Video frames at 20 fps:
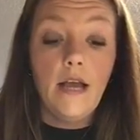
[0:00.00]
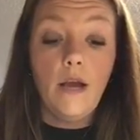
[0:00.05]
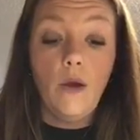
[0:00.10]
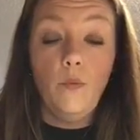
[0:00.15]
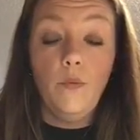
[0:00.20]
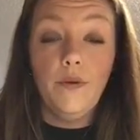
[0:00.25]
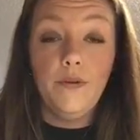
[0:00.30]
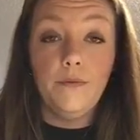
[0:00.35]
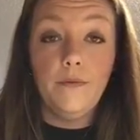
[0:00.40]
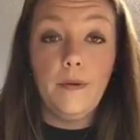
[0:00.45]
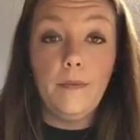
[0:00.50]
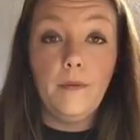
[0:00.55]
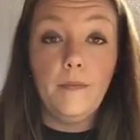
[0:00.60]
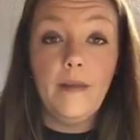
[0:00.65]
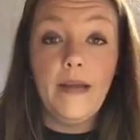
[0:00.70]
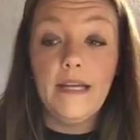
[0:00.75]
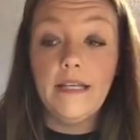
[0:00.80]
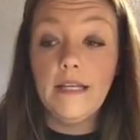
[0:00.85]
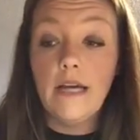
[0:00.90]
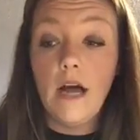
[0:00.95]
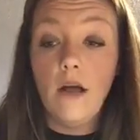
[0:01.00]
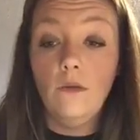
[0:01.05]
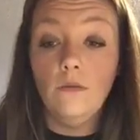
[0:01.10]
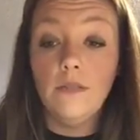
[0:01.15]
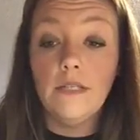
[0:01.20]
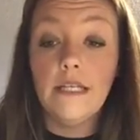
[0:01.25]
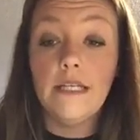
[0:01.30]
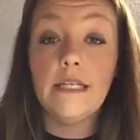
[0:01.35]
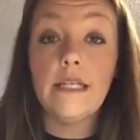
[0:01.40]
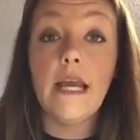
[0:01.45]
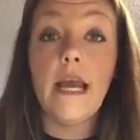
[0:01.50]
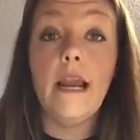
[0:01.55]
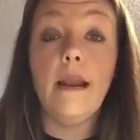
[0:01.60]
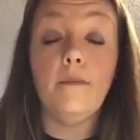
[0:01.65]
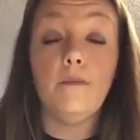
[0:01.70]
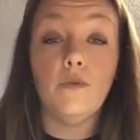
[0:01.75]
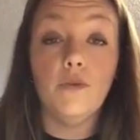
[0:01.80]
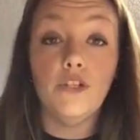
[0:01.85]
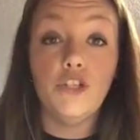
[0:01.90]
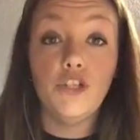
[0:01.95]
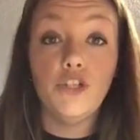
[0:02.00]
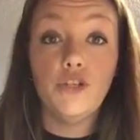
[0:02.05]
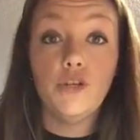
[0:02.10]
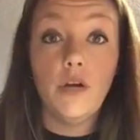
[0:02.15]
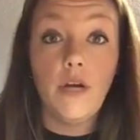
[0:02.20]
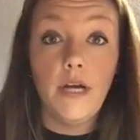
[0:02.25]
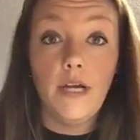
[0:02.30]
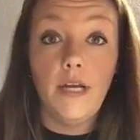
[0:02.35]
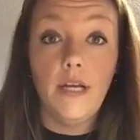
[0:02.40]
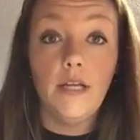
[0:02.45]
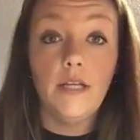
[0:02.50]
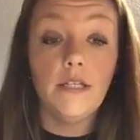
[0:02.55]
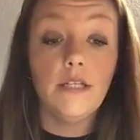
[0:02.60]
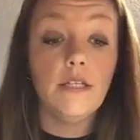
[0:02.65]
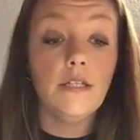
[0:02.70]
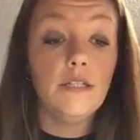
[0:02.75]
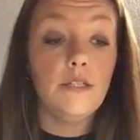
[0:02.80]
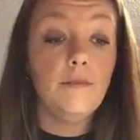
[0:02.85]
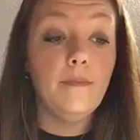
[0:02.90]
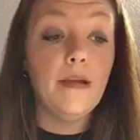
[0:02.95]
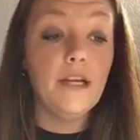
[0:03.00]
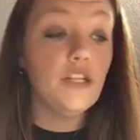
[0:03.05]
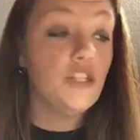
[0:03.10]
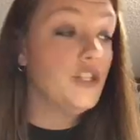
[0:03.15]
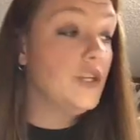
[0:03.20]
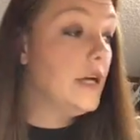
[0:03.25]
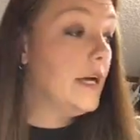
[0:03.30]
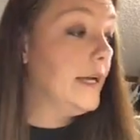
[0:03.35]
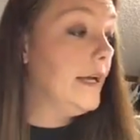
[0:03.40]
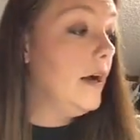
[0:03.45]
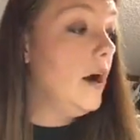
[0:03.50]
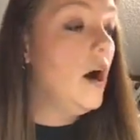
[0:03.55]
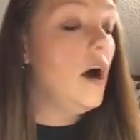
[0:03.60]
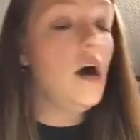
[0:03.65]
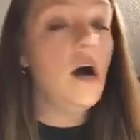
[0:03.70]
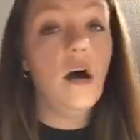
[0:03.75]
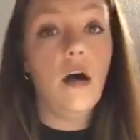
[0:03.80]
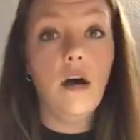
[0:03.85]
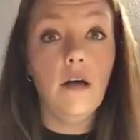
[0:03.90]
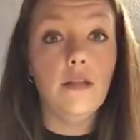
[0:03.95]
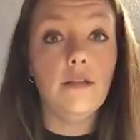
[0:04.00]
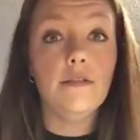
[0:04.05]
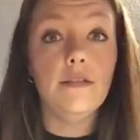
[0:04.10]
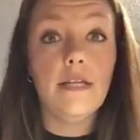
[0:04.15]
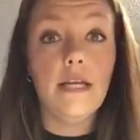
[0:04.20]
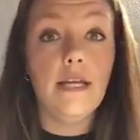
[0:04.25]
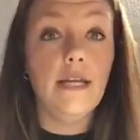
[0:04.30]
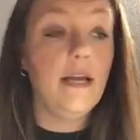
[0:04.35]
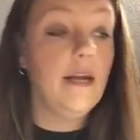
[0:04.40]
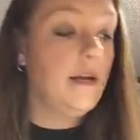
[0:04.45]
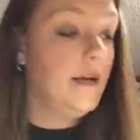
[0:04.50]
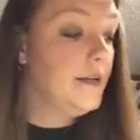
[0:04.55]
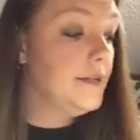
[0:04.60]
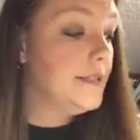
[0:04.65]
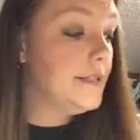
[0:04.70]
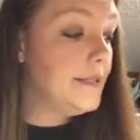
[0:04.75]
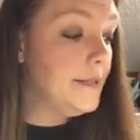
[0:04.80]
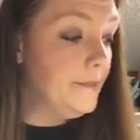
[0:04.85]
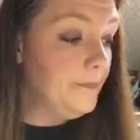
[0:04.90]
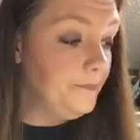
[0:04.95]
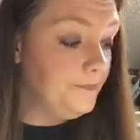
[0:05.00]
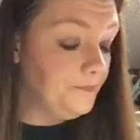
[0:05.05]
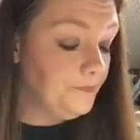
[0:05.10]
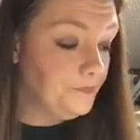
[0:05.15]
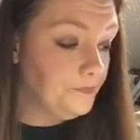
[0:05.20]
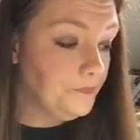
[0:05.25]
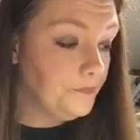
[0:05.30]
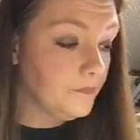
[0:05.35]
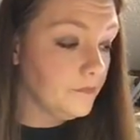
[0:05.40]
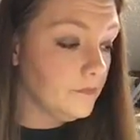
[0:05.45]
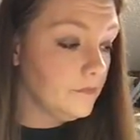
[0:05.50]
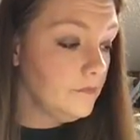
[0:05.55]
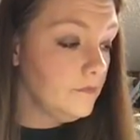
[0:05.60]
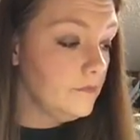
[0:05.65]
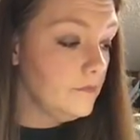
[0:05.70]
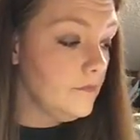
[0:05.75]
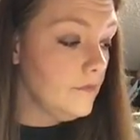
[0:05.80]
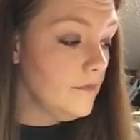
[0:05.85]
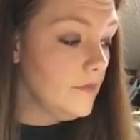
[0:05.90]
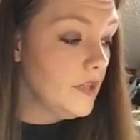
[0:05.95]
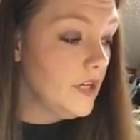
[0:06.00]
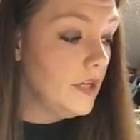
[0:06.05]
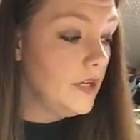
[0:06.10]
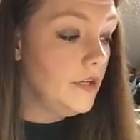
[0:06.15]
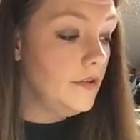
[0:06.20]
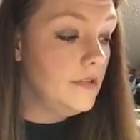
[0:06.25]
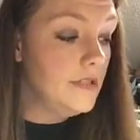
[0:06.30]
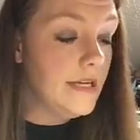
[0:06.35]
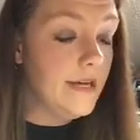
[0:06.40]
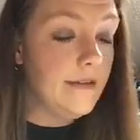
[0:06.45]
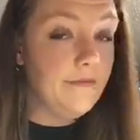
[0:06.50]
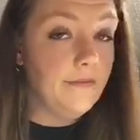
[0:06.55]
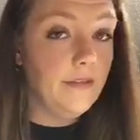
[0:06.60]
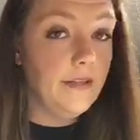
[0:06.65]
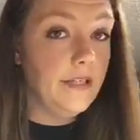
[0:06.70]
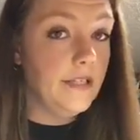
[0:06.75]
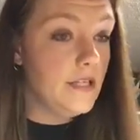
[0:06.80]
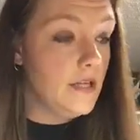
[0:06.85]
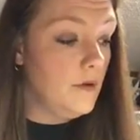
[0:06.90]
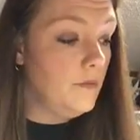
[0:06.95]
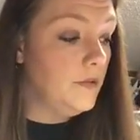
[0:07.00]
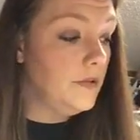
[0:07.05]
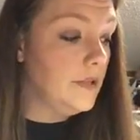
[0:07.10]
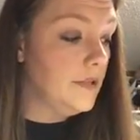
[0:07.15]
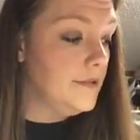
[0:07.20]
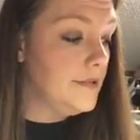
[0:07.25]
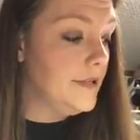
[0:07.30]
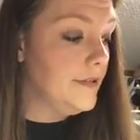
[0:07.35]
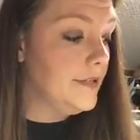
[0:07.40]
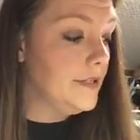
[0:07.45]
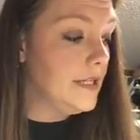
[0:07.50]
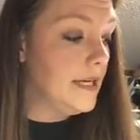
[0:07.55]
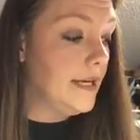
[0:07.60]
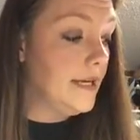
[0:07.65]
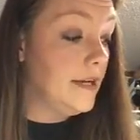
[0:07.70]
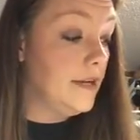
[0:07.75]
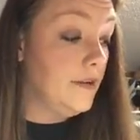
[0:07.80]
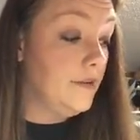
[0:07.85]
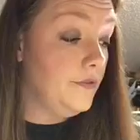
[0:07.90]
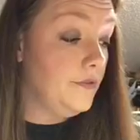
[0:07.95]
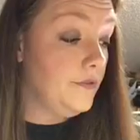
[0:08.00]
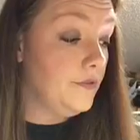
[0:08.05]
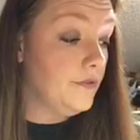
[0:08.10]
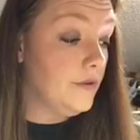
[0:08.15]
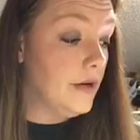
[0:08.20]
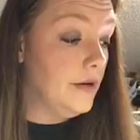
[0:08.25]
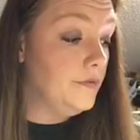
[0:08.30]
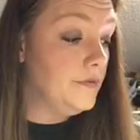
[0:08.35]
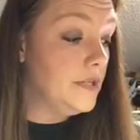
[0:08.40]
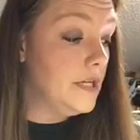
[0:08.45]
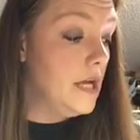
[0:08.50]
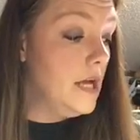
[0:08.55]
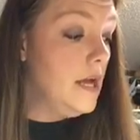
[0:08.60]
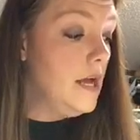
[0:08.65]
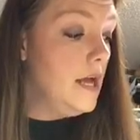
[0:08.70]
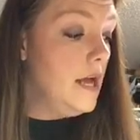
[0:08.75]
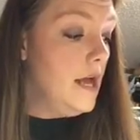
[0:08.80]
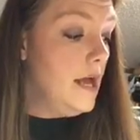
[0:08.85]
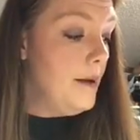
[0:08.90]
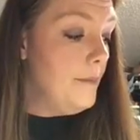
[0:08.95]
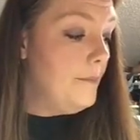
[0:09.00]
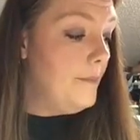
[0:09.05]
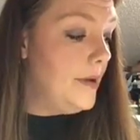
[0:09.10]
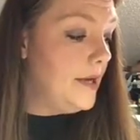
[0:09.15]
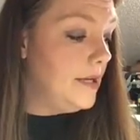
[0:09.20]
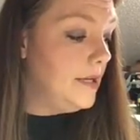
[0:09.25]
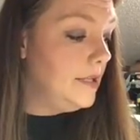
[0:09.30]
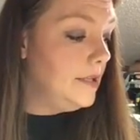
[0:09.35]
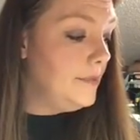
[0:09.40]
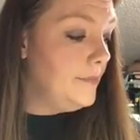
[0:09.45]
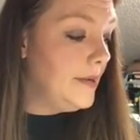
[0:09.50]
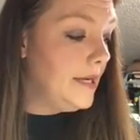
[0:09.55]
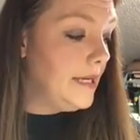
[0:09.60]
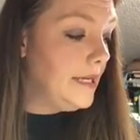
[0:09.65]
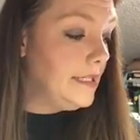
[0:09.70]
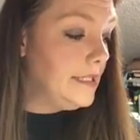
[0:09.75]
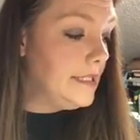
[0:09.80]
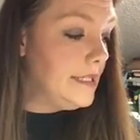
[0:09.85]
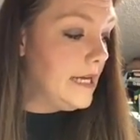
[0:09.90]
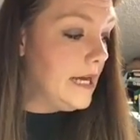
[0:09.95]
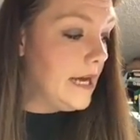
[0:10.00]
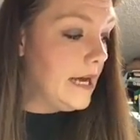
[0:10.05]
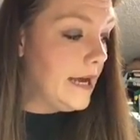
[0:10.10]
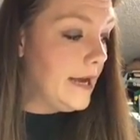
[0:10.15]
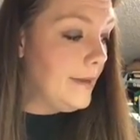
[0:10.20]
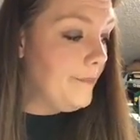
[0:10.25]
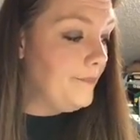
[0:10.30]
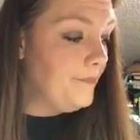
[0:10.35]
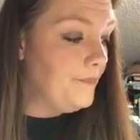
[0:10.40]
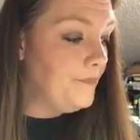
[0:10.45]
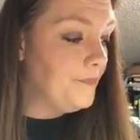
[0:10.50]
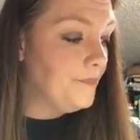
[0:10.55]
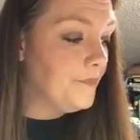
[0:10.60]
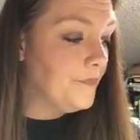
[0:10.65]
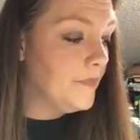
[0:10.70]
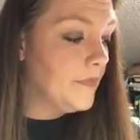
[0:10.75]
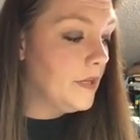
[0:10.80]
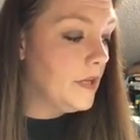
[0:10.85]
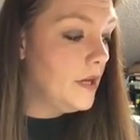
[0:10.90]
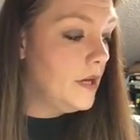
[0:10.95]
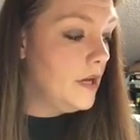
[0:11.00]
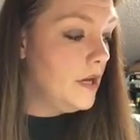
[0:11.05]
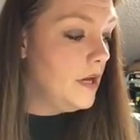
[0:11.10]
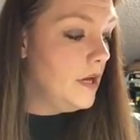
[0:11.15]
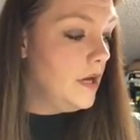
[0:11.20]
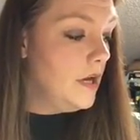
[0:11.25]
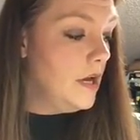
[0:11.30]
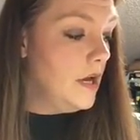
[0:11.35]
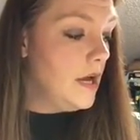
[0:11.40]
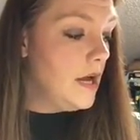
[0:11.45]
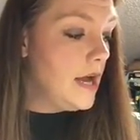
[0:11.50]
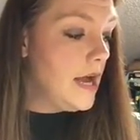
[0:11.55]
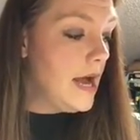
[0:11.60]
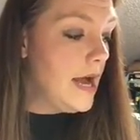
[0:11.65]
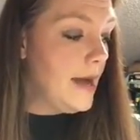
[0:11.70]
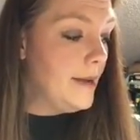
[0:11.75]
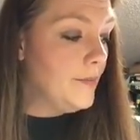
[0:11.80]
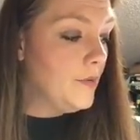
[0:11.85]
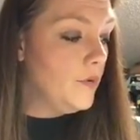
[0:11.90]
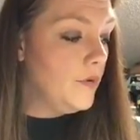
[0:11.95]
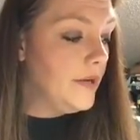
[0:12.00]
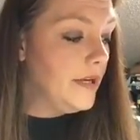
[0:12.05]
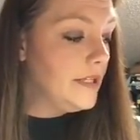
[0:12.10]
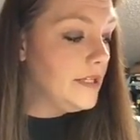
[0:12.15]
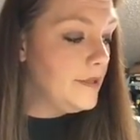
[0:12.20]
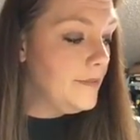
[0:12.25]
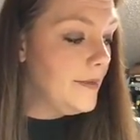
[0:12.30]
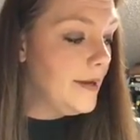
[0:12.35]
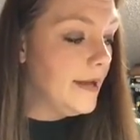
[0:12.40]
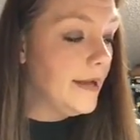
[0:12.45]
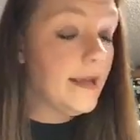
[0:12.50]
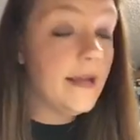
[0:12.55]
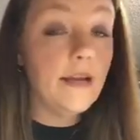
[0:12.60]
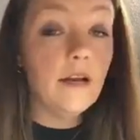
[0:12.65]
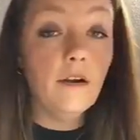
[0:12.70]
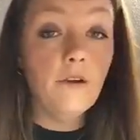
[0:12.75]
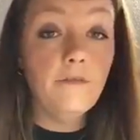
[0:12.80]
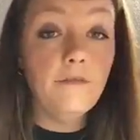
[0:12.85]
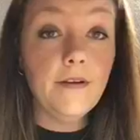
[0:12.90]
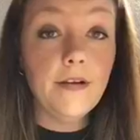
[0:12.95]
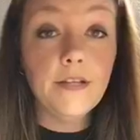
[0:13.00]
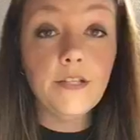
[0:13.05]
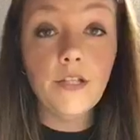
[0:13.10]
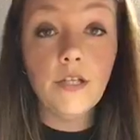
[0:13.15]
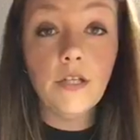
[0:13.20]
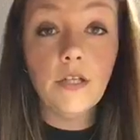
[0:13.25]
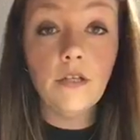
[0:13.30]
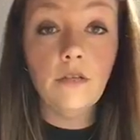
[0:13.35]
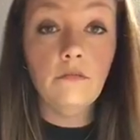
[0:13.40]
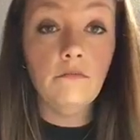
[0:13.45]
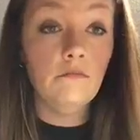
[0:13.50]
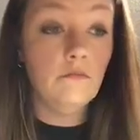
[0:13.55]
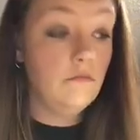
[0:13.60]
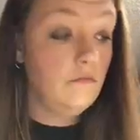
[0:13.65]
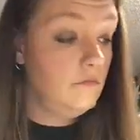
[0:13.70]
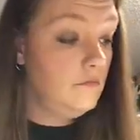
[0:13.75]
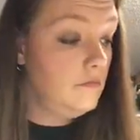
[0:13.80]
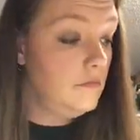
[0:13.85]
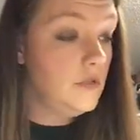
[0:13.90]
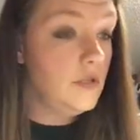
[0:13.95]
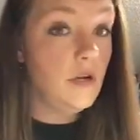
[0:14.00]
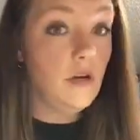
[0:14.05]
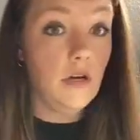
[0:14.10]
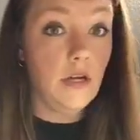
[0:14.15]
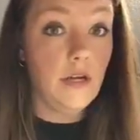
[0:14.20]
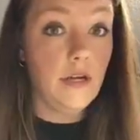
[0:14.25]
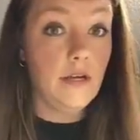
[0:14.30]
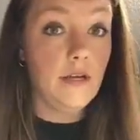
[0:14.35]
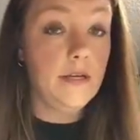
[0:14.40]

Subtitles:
with a rubber band to hold it, and I'm going to strain it to make sure I get all those tiny hairs. You definitely don't want those irritating the throat. But in the meantime, I'm going to make an old-fashioned tonic.